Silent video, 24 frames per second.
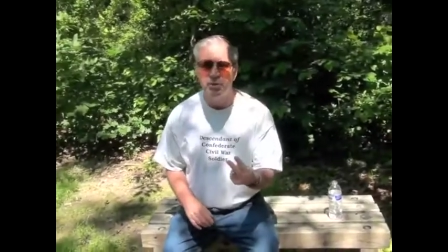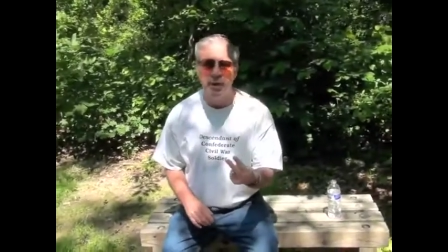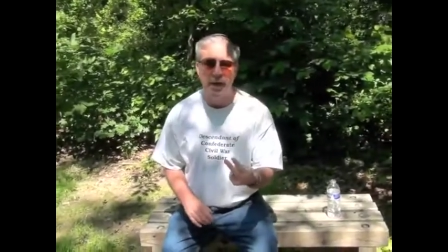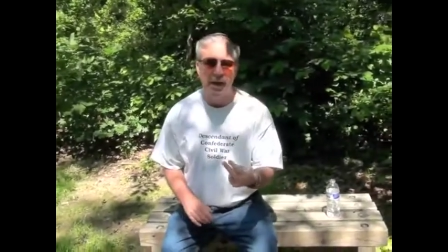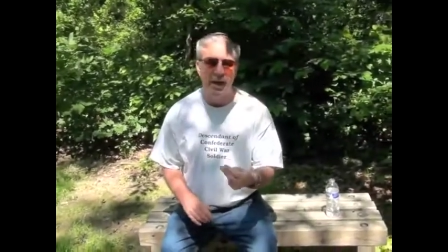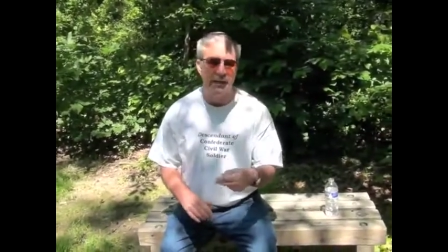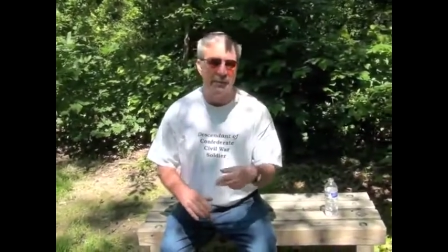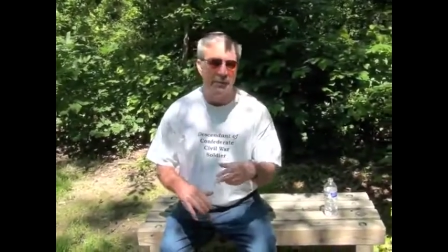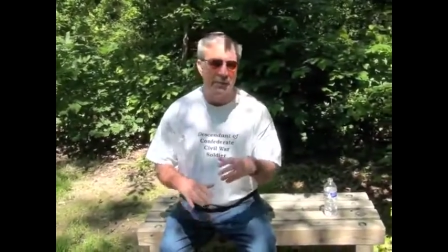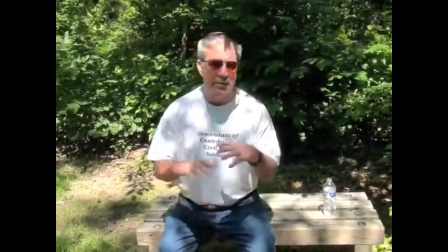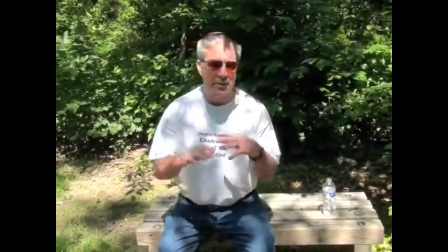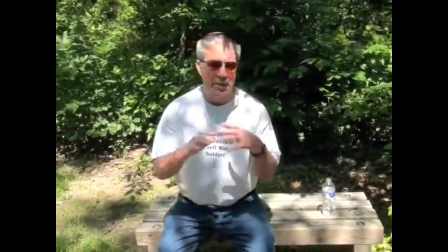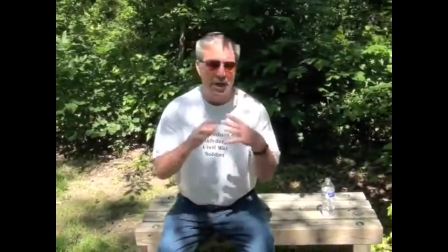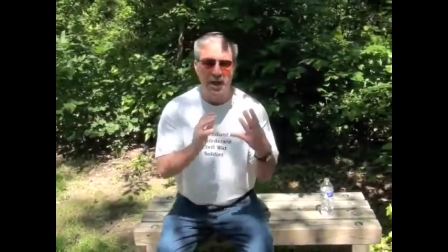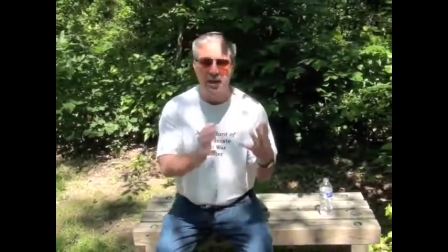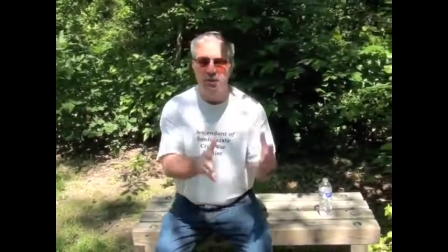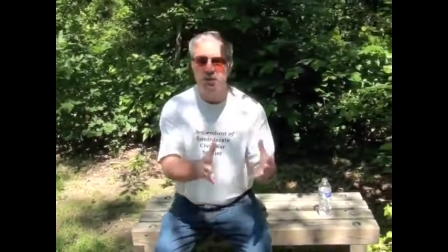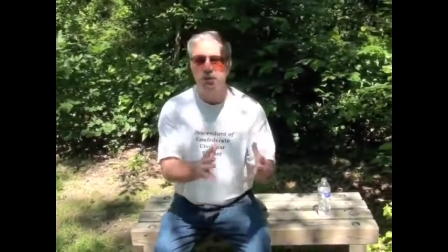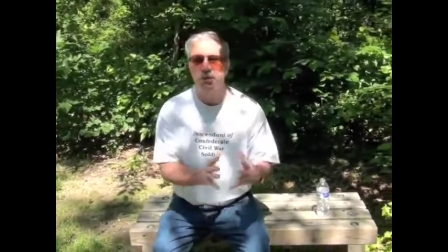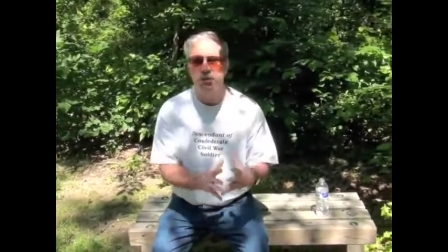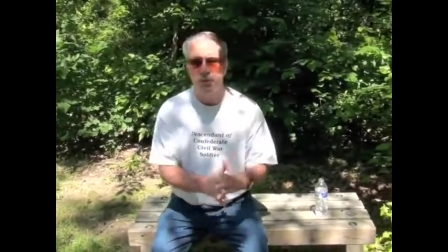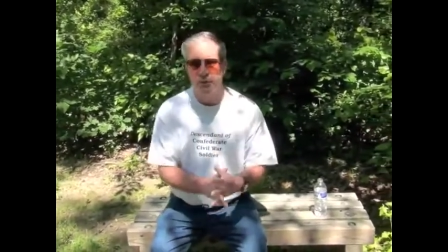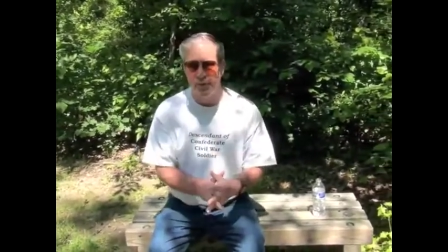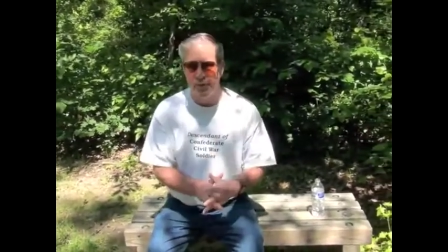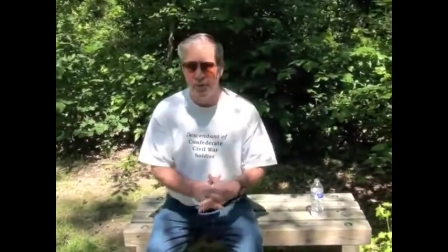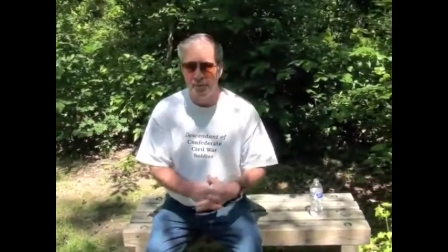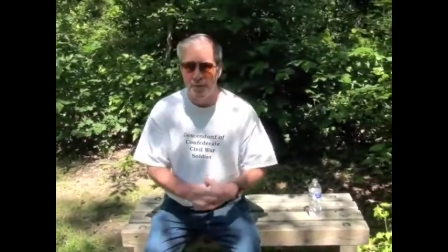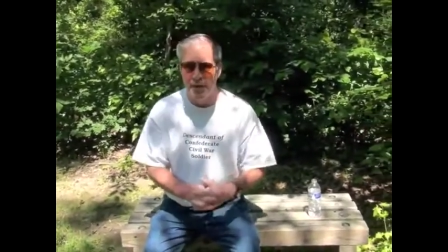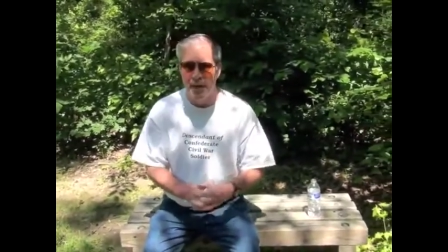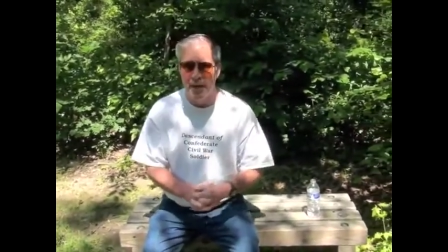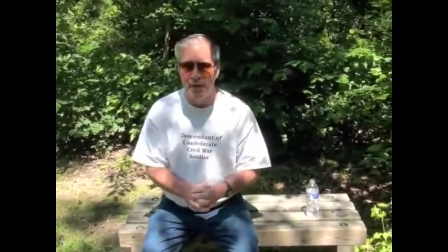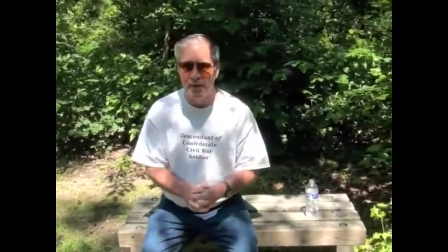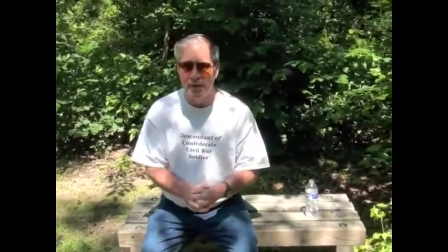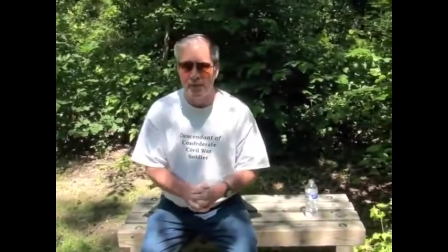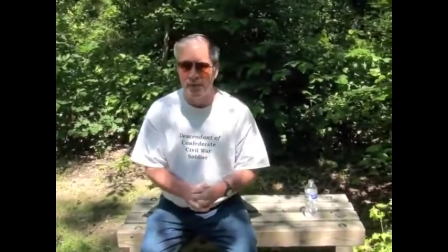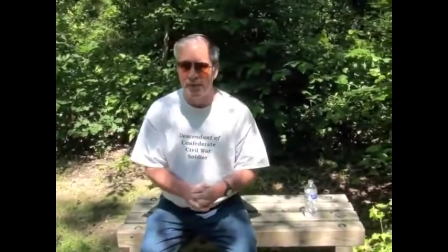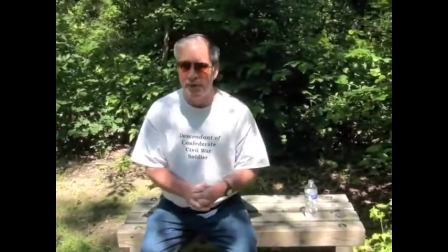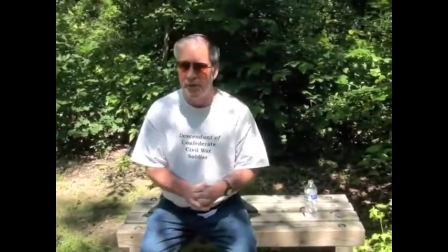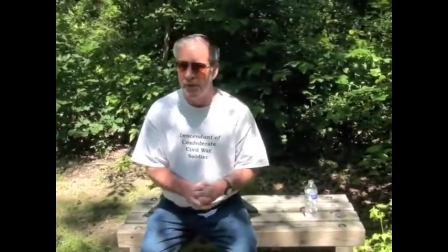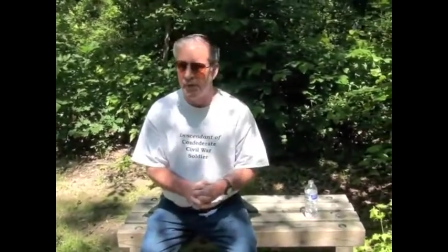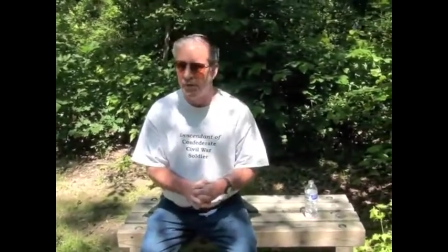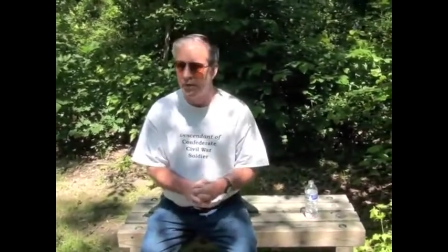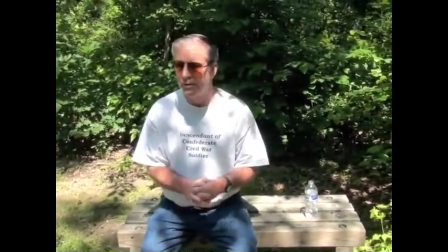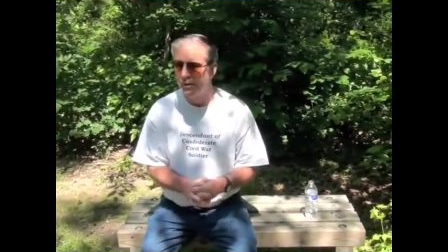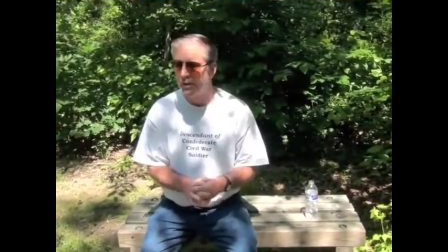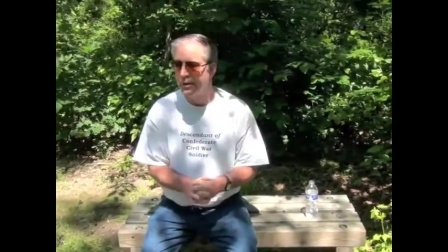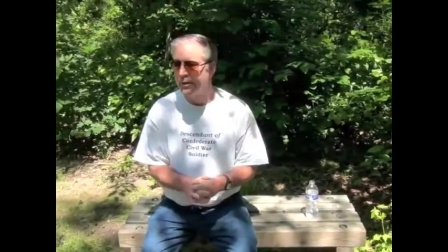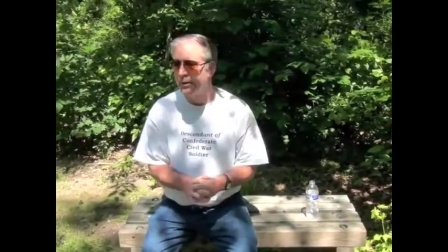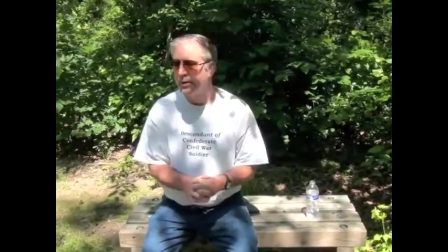at the Chancellorsville Battlefield,